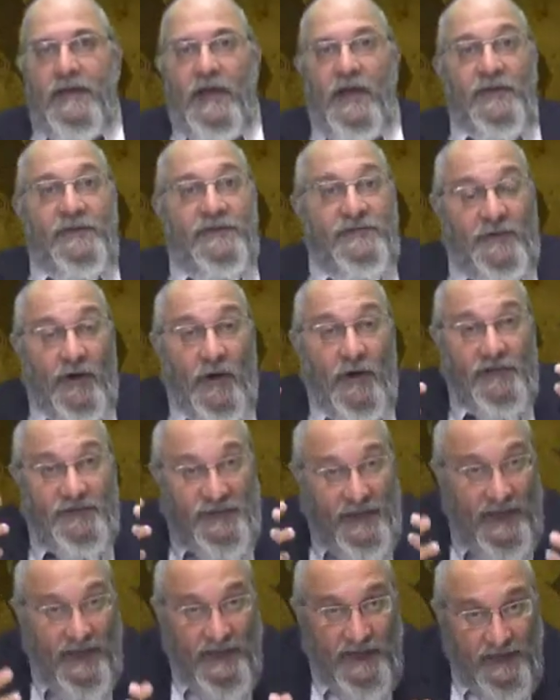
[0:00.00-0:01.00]
As far
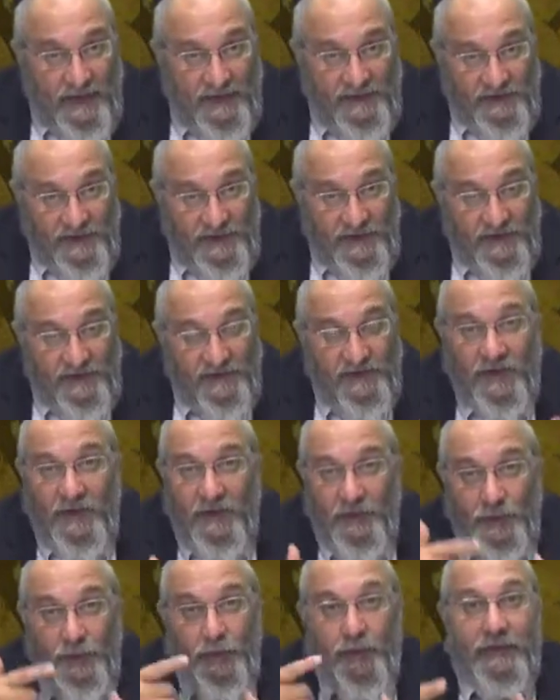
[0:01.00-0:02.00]
as haircuts are
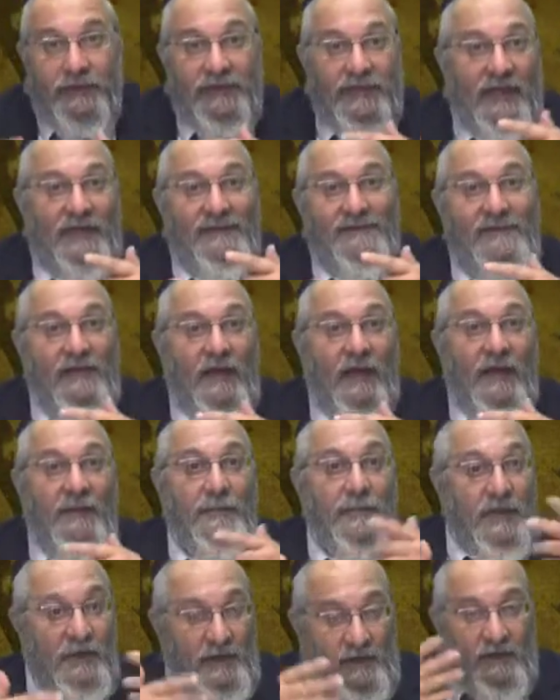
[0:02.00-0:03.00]
concerned, during that
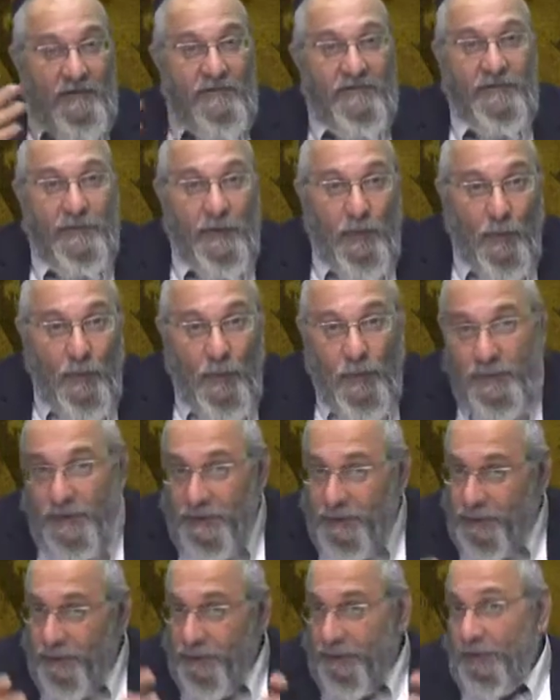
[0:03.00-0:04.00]
time, for a
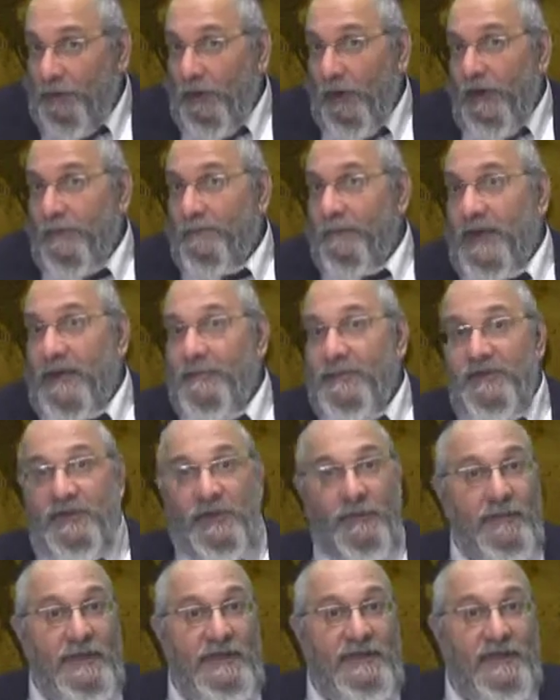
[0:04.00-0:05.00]
woman who's going maybe
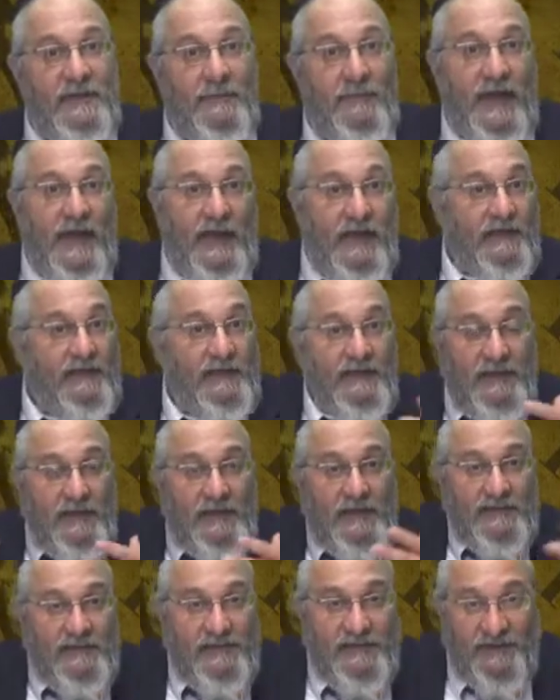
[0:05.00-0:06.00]
to meet a man
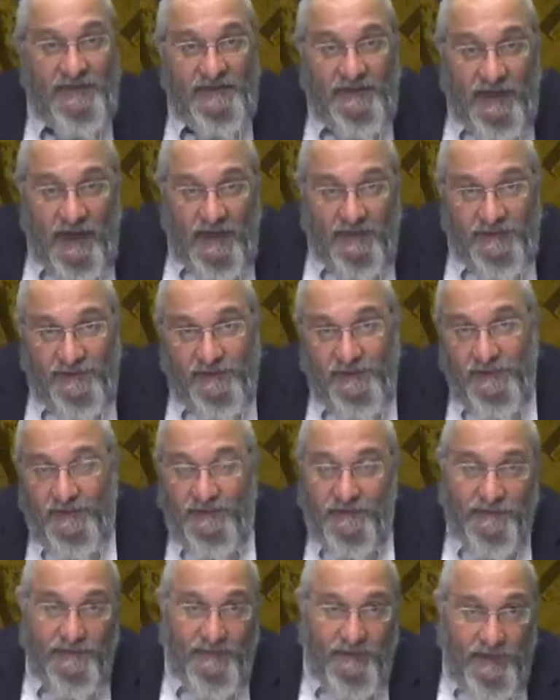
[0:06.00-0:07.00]
to discuss
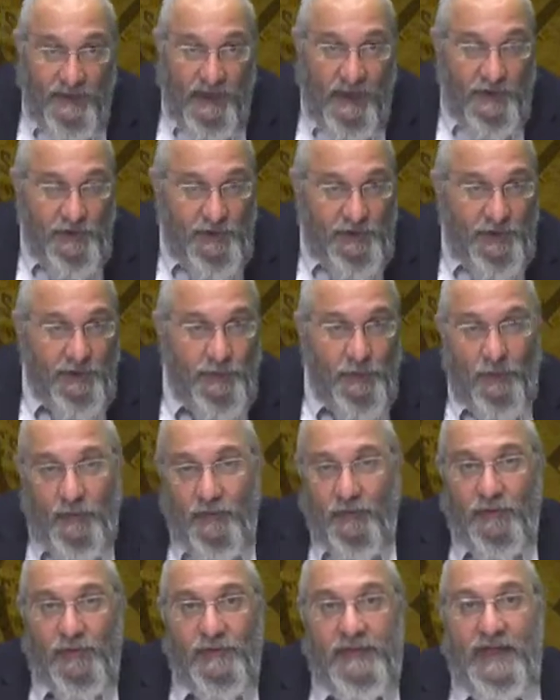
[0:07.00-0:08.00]
a
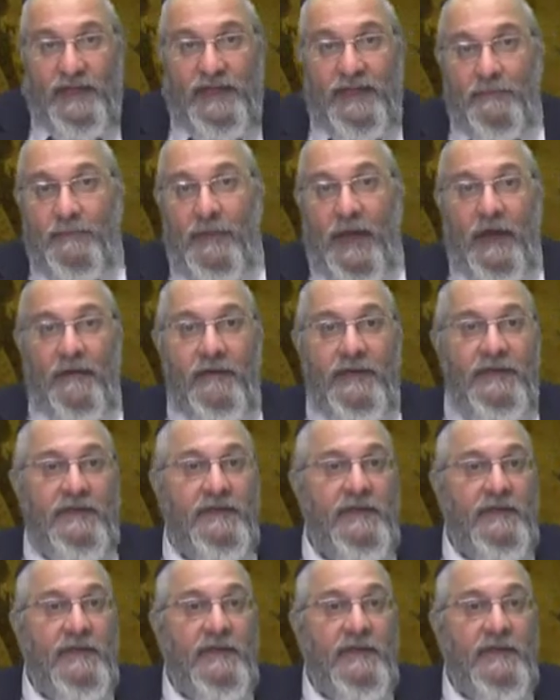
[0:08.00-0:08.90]
shidduch, getting married,